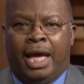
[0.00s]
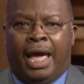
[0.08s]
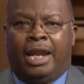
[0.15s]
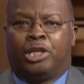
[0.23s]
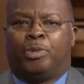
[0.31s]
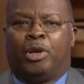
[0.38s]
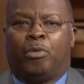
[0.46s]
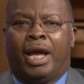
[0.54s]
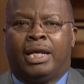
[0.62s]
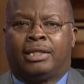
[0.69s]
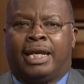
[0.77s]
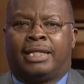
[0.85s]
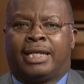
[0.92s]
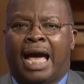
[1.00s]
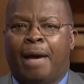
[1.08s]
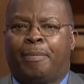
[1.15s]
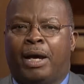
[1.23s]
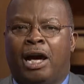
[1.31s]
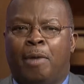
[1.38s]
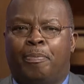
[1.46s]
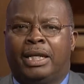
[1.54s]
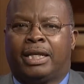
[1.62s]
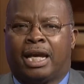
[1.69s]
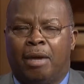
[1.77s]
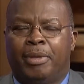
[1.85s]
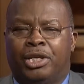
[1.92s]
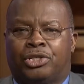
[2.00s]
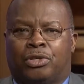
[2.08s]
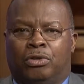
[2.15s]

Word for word: and has been ranked a top up-and-coming